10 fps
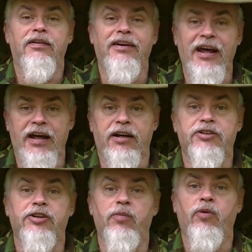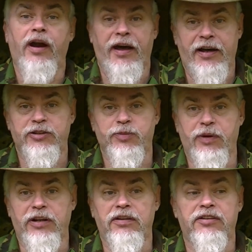Next, someone asked
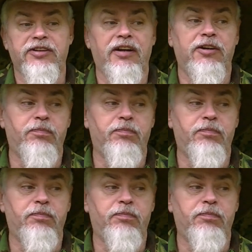me, they said it